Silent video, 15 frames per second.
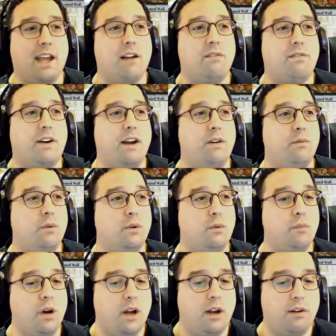find room
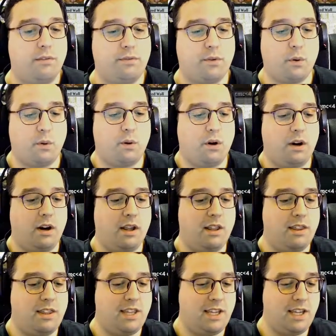for
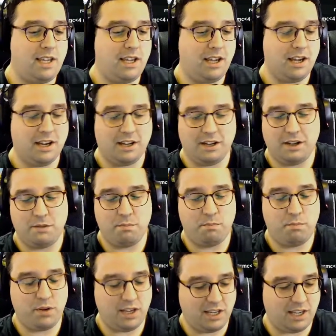the
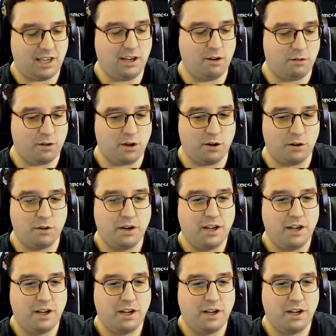big hero.